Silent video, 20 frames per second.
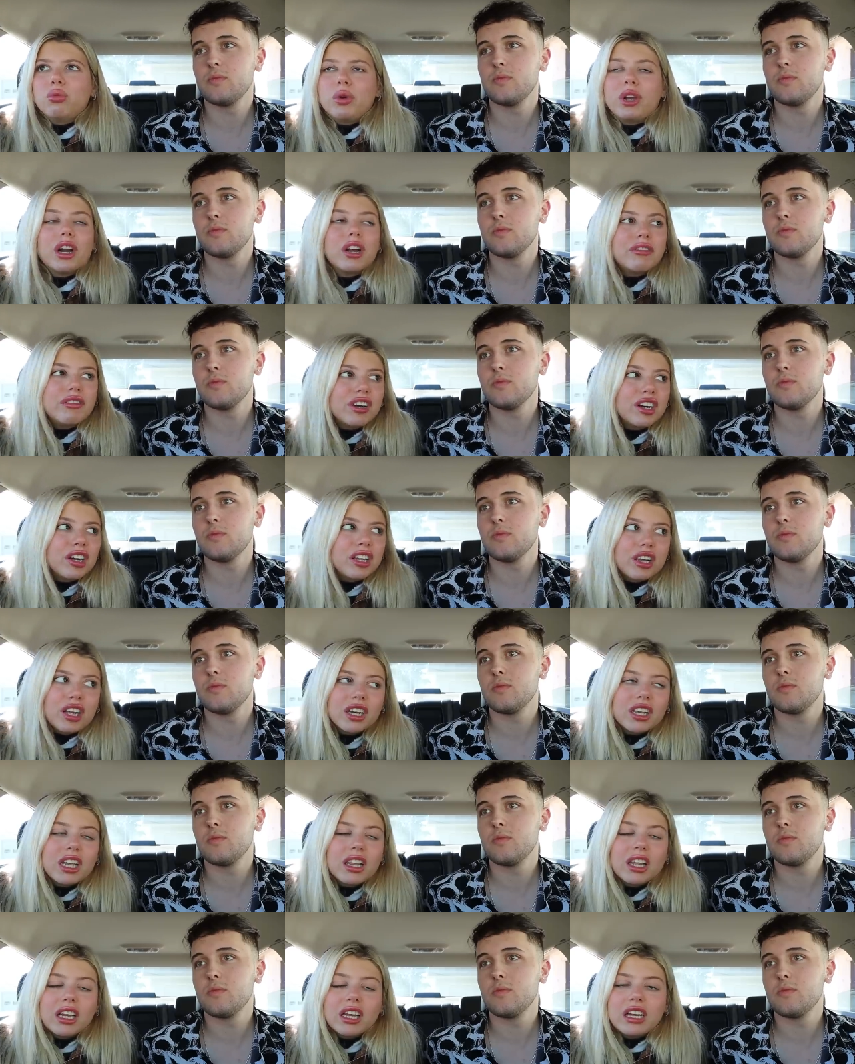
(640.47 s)
Speaker 1: we are very
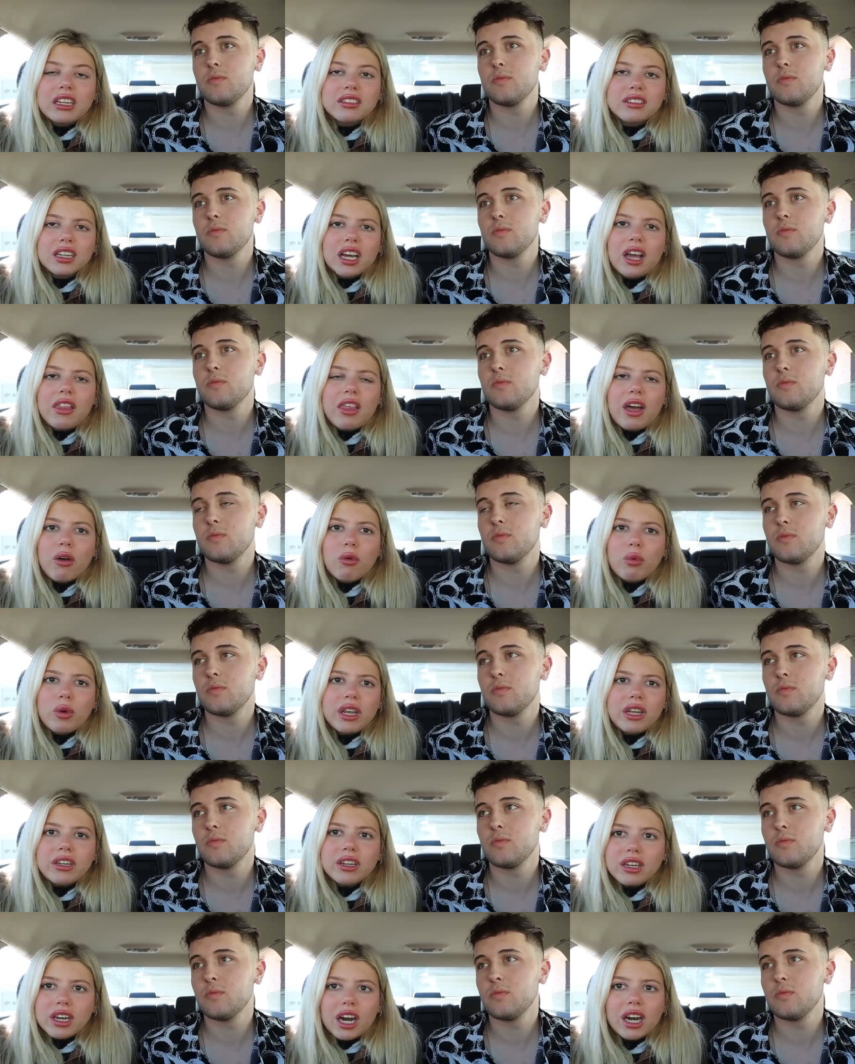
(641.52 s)
lucky. Like I said, that
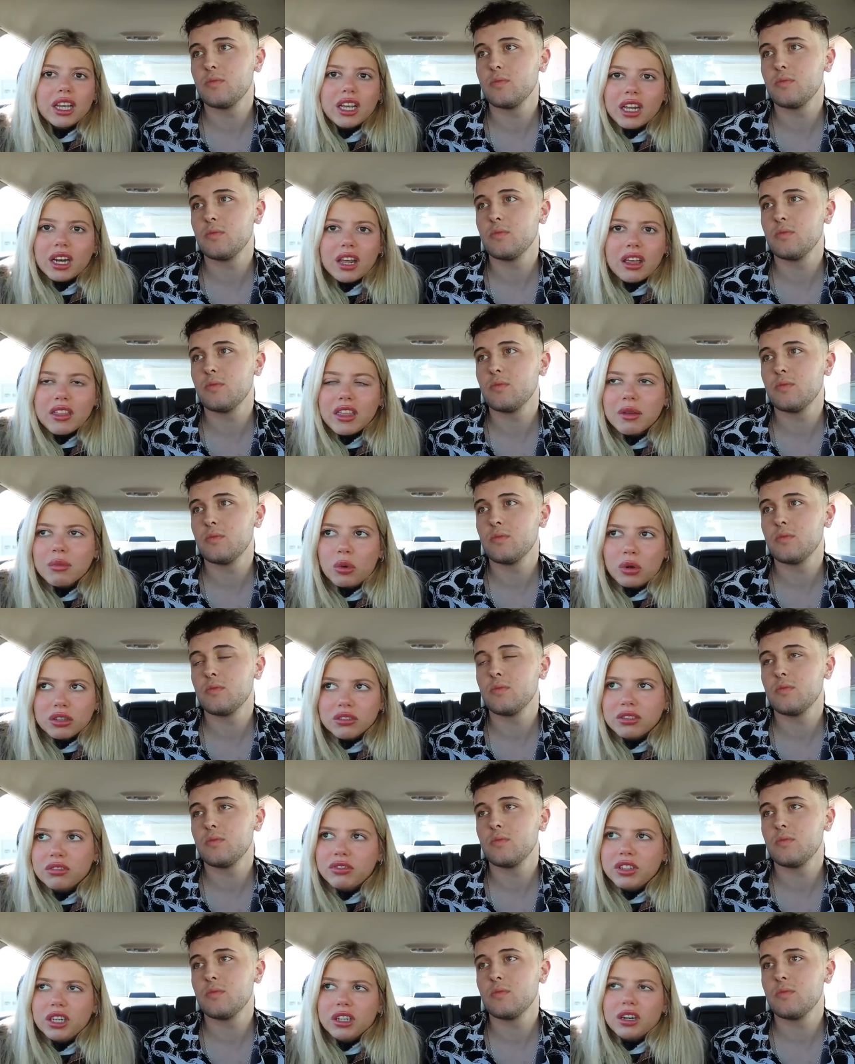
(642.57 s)
we did not get anything more
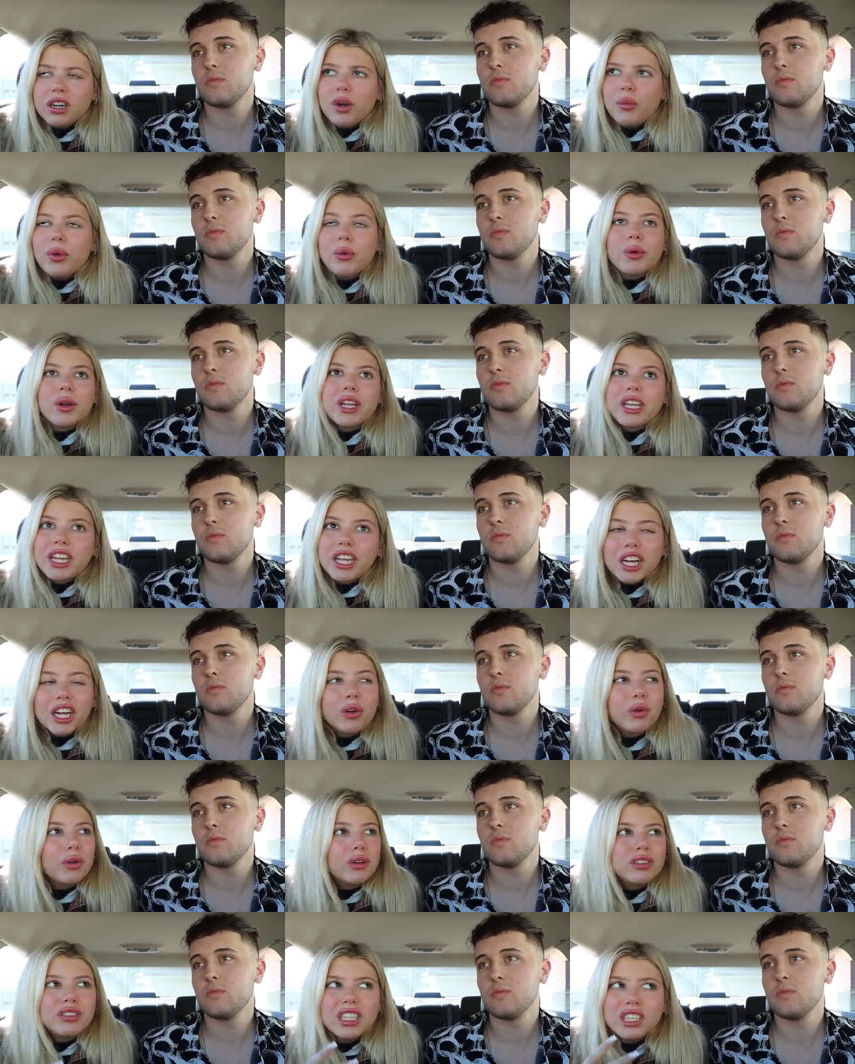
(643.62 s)
severe, and we were
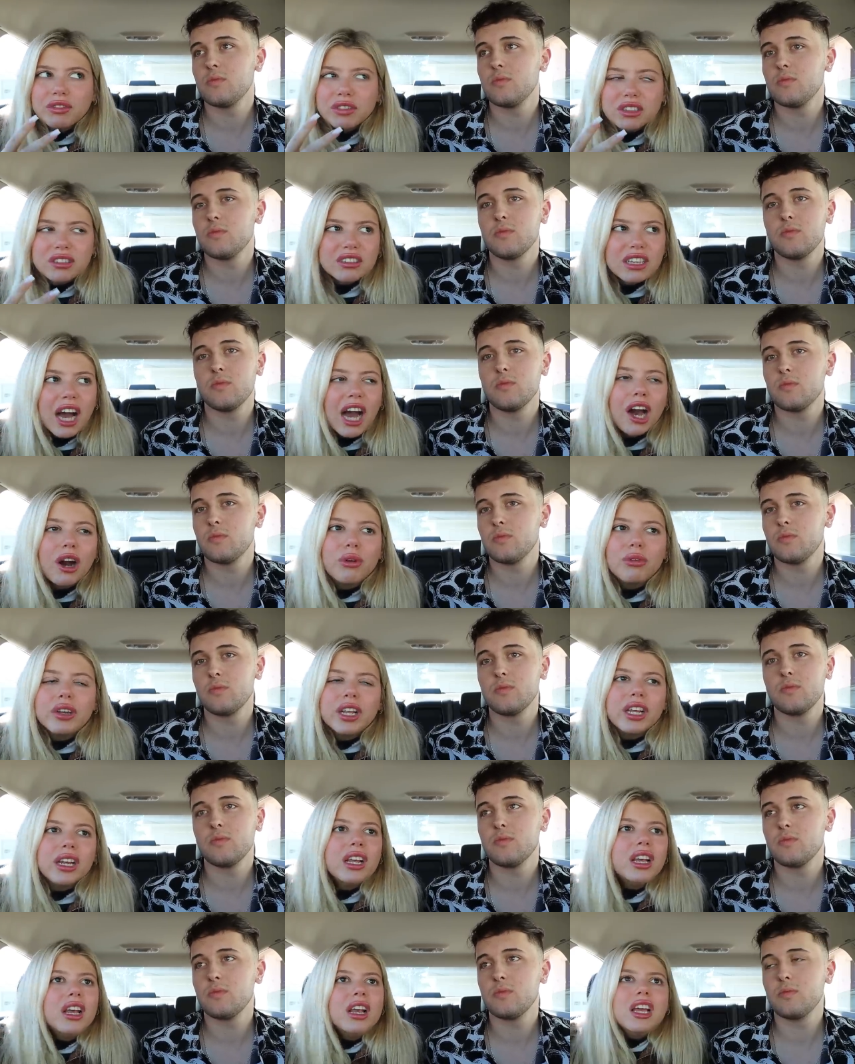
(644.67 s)
here. We were safe and sound.
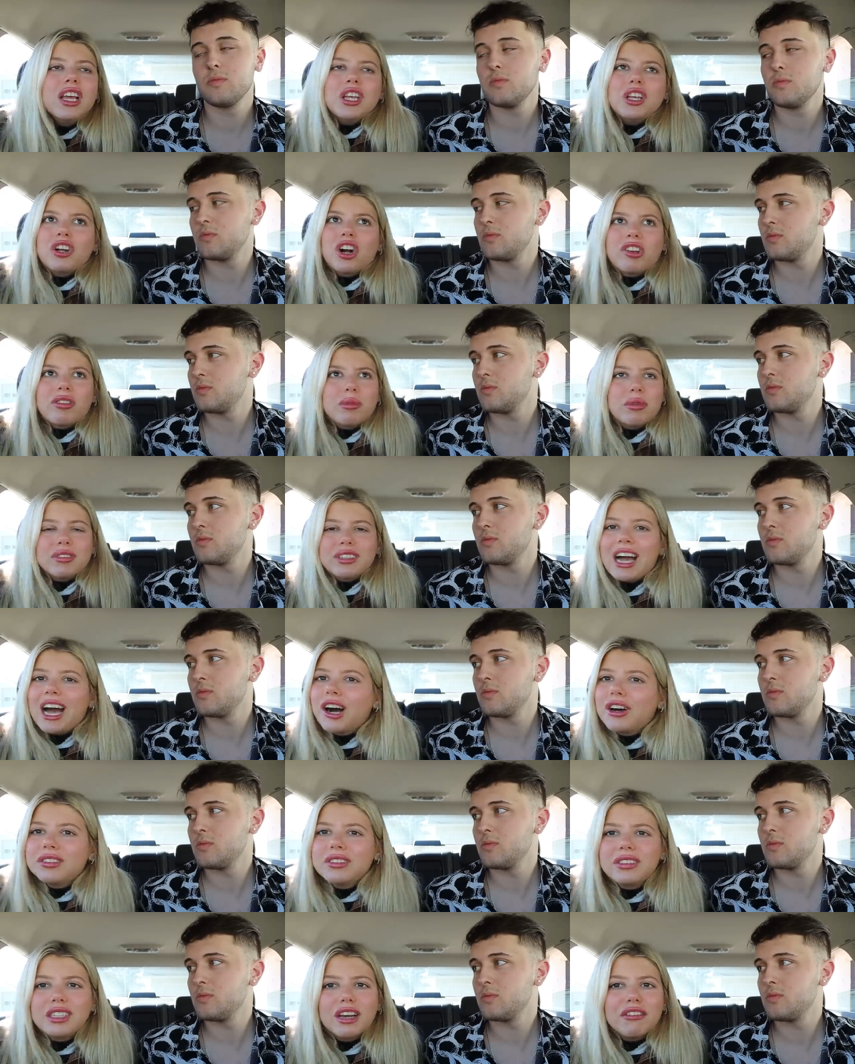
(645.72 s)
And you know, people's
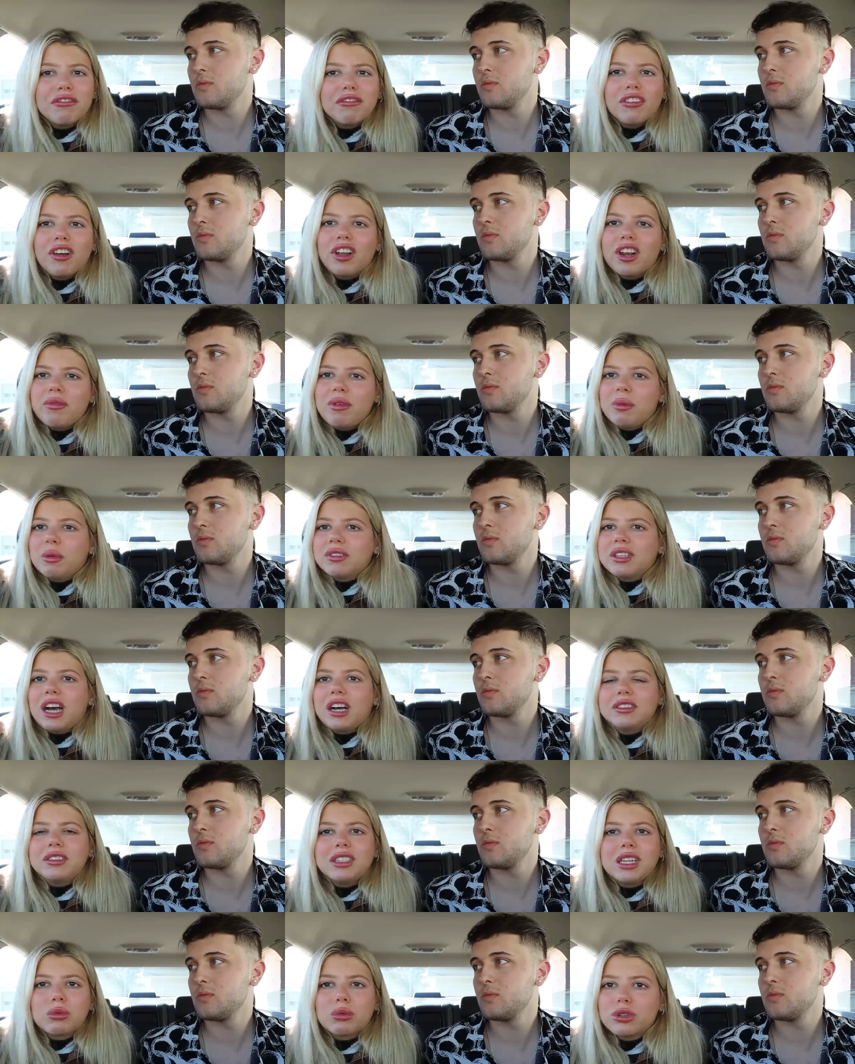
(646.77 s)
houses that flooded, people's
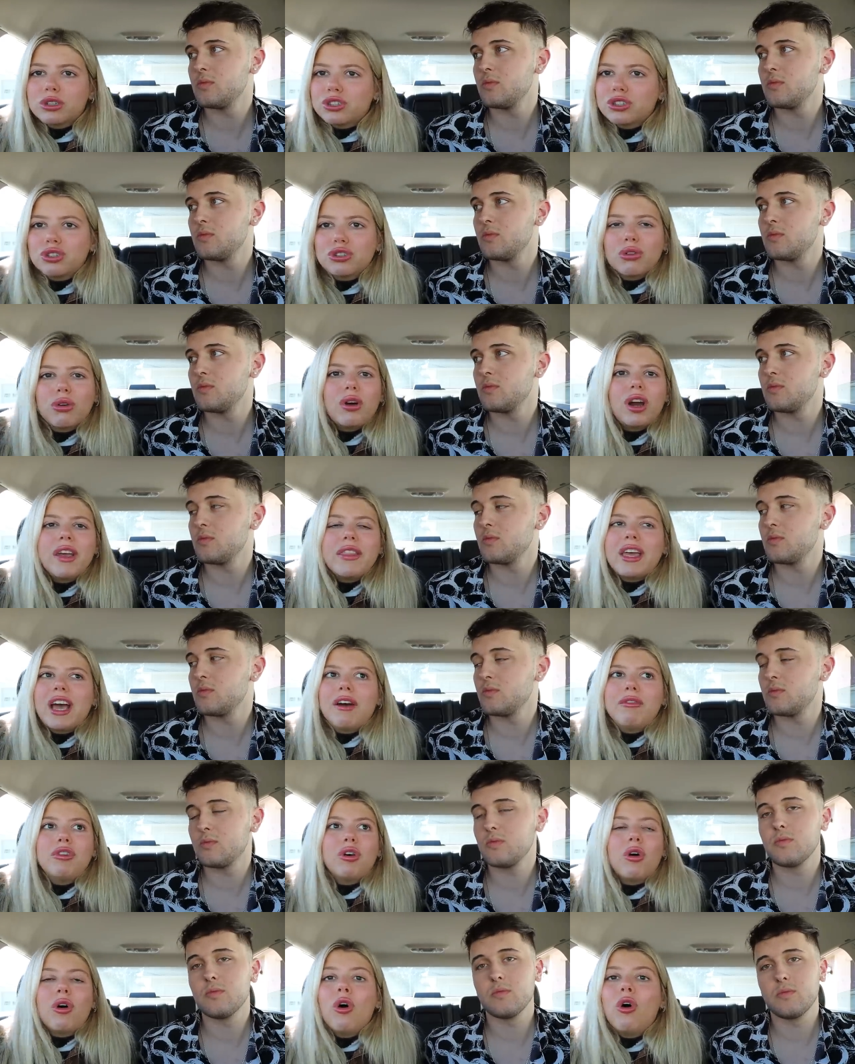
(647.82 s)
houses that were destroyed. They
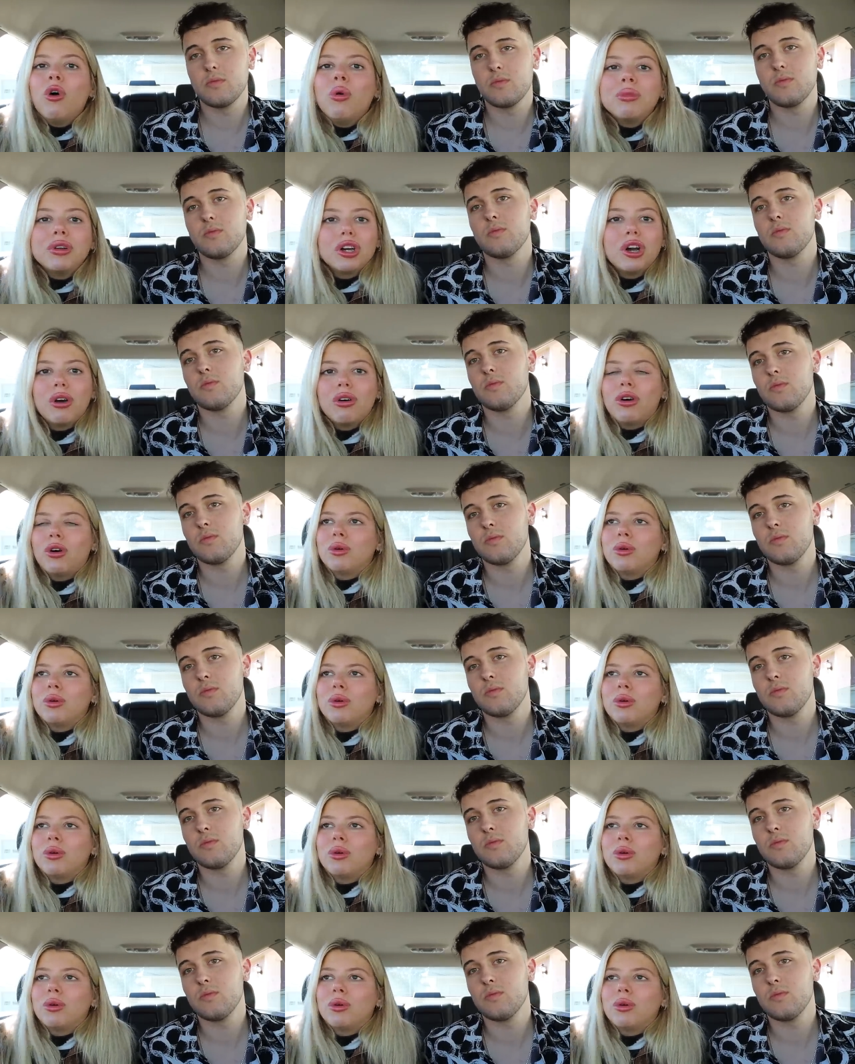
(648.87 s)
have no home to go